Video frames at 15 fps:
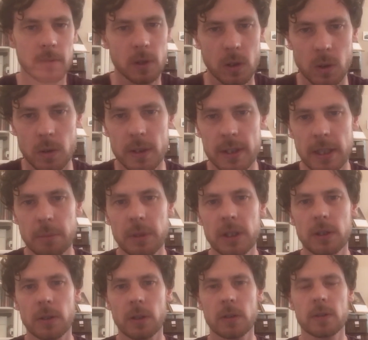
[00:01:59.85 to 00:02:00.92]
called
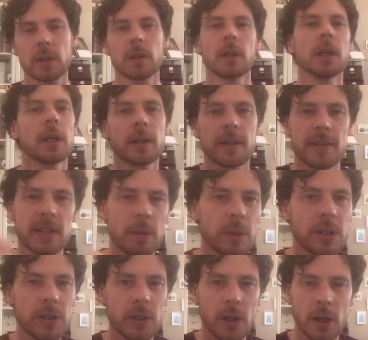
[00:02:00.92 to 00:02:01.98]
semitones. A
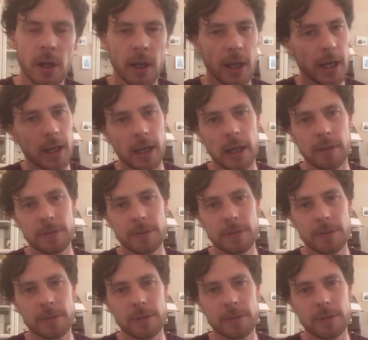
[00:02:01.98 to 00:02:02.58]
semitone, a half